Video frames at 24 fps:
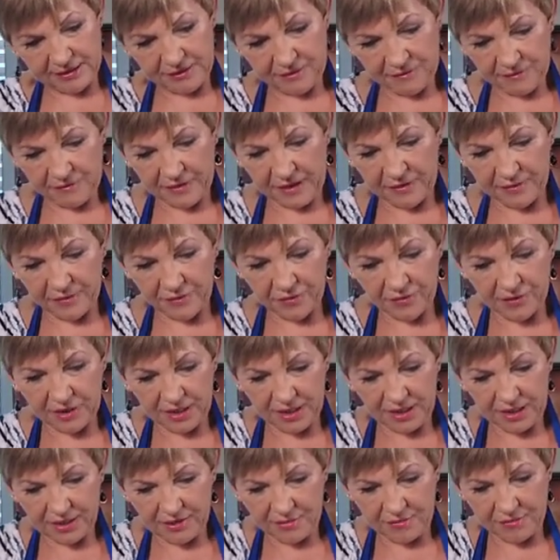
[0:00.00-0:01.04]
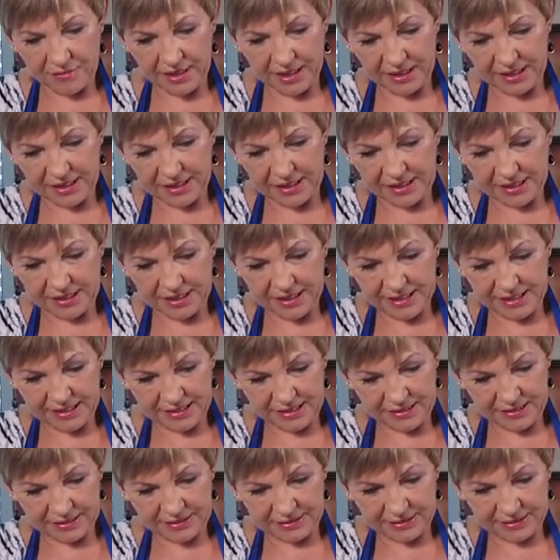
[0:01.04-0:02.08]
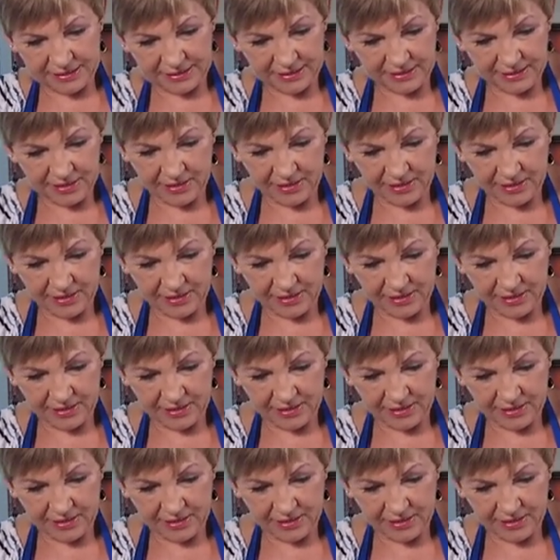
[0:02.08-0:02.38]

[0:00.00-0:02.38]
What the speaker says: fat-free mayonnaise.